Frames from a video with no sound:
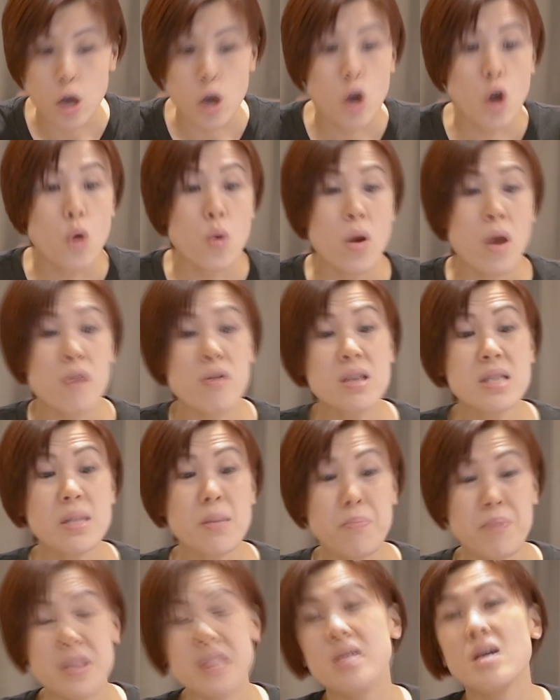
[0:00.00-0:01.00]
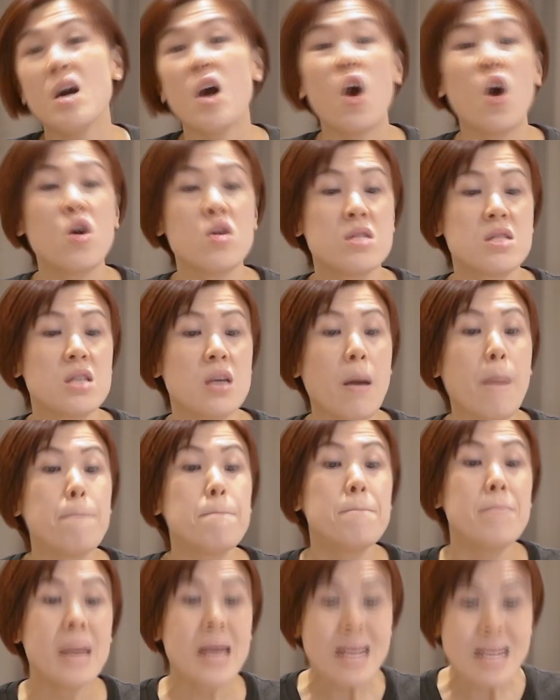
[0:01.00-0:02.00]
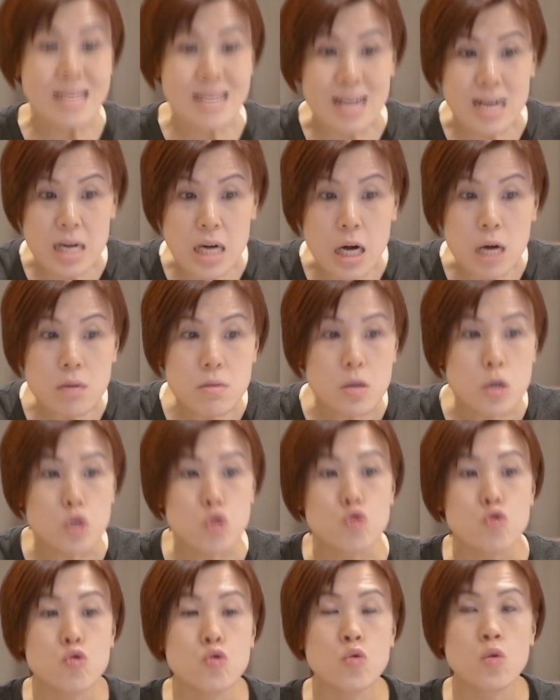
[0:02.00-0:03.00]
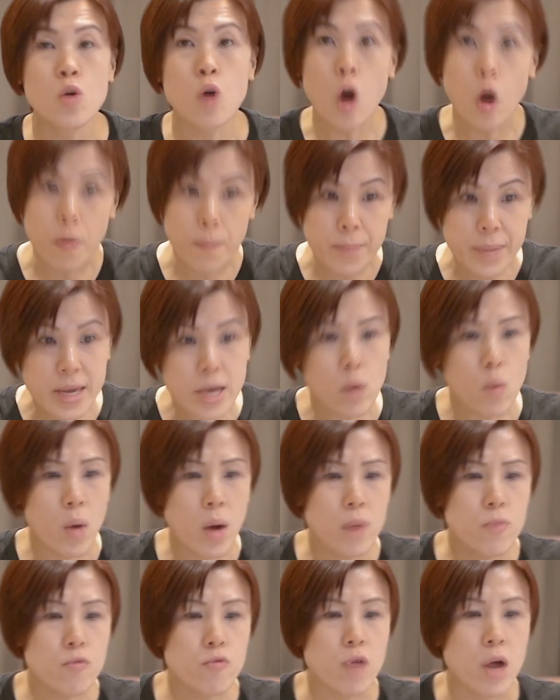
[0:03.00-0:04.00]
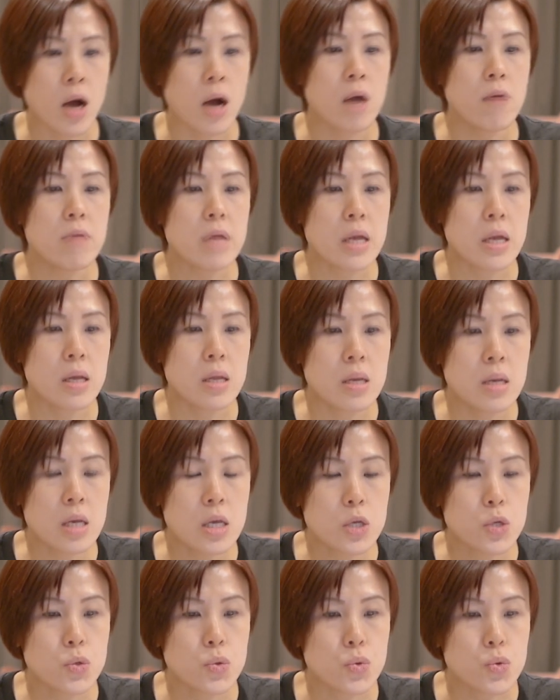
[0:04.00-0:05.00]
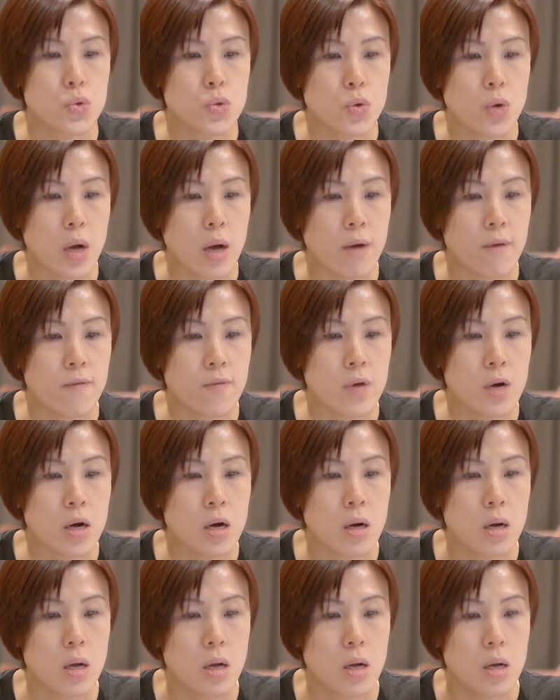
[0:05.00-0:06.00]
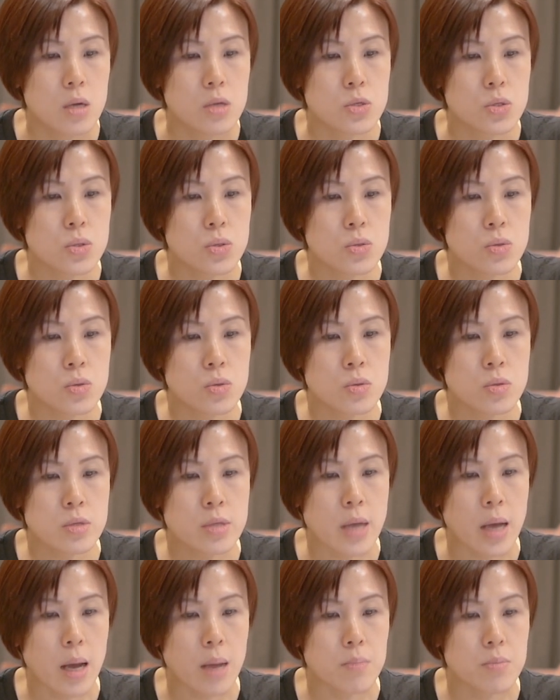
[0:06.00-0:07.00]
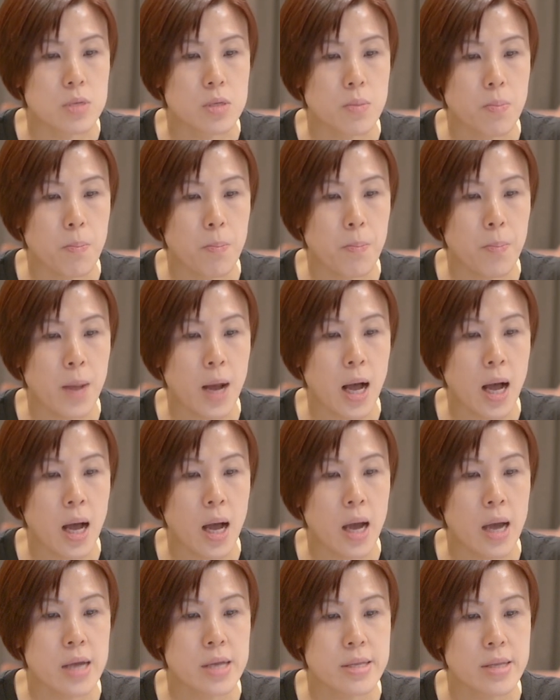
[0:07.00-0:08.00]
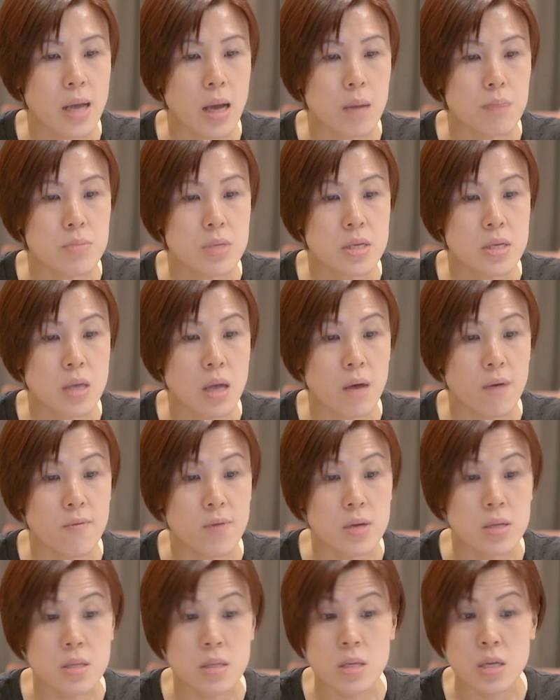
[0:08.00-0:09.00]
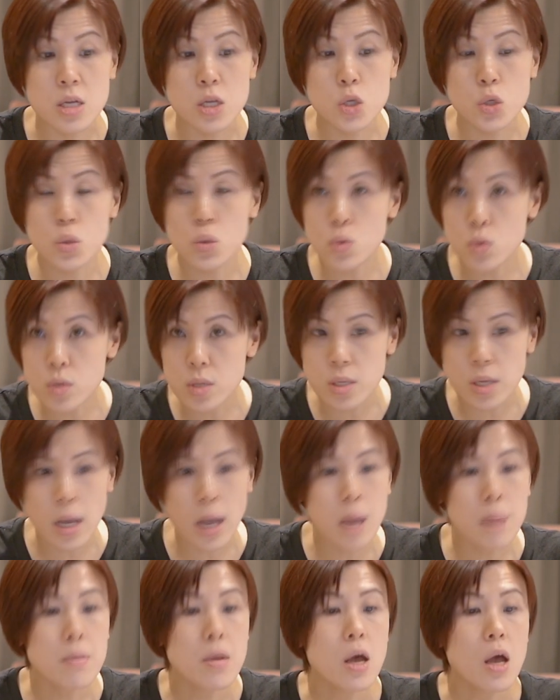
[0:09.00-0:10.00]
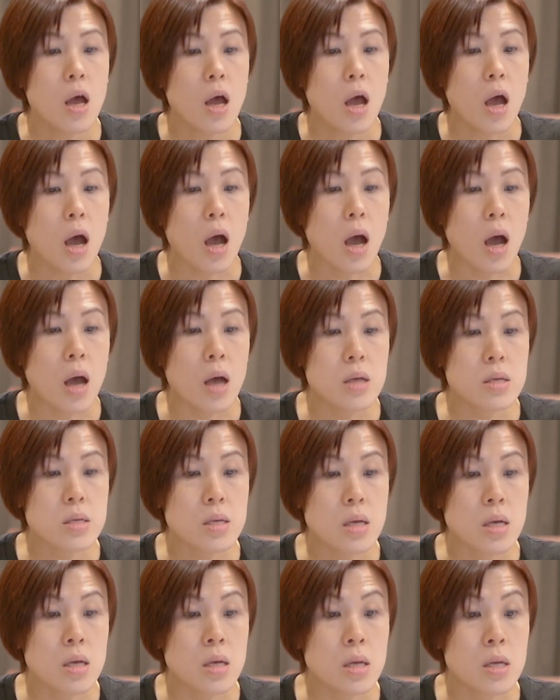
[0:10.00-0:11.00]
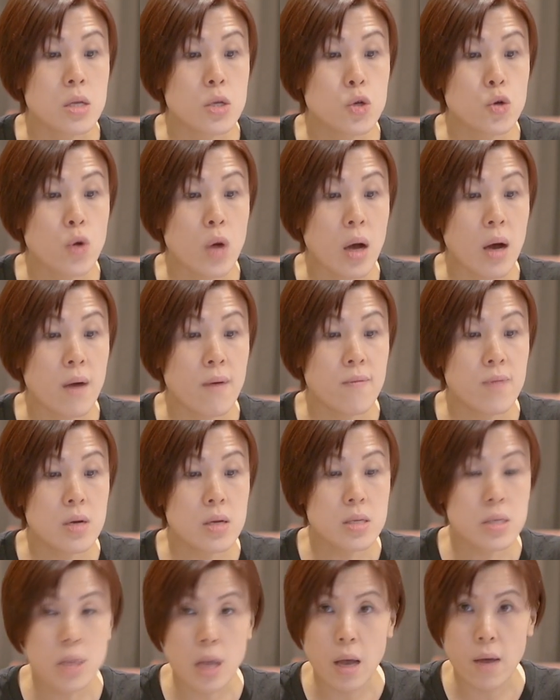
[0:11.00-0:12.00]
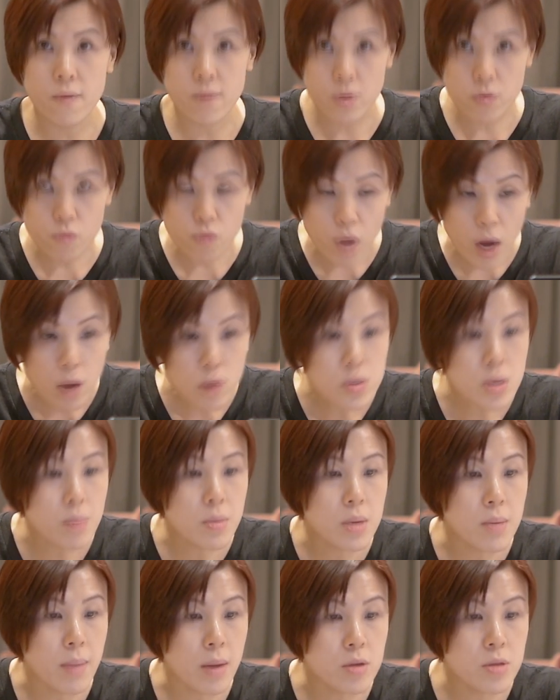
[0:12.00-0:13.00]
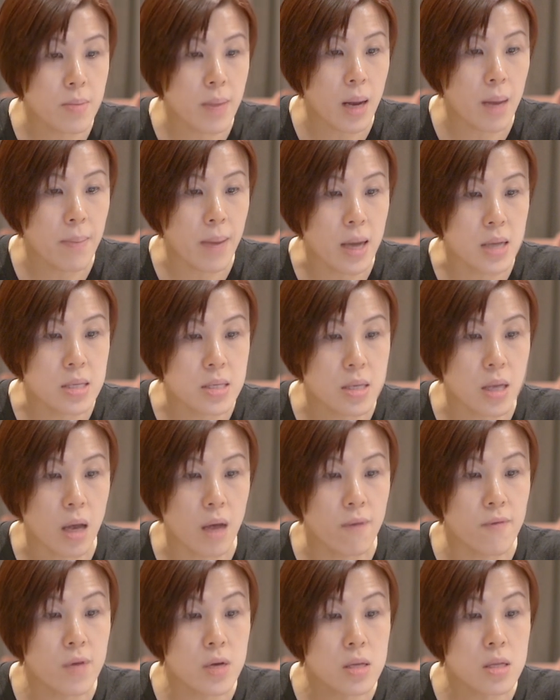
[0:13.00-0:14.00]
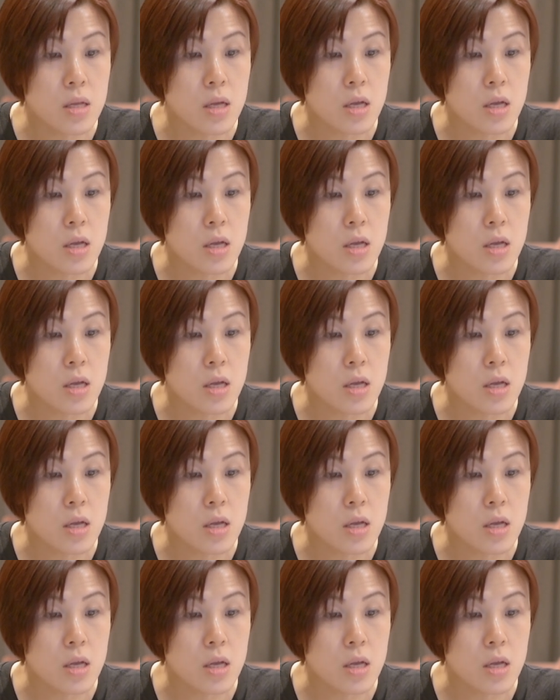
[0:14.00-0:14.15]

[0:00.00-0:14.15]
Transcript: Whereas the beetle on the big circle, to complete one round, it needs to travel 2 times pi times 72 cm. As it travels 7 rounds, I'm going to multiply by 7,